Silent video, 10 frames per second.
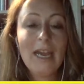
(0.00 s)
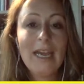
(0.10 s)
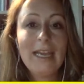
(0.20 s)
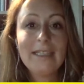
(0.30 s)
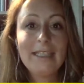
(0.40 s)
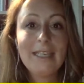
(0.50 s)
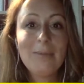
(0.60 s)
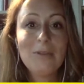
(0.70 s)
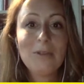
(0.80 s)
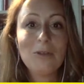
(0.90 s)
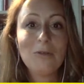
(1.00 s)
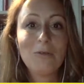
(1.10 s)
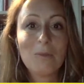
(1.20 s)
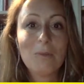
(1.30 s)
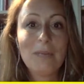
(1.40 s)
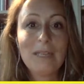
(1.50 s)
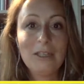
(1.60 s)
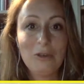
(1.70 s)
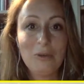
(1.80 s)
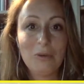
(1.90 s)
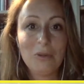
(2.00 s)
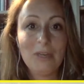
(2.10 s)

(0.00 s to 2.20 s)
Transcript: it keeps you from being you.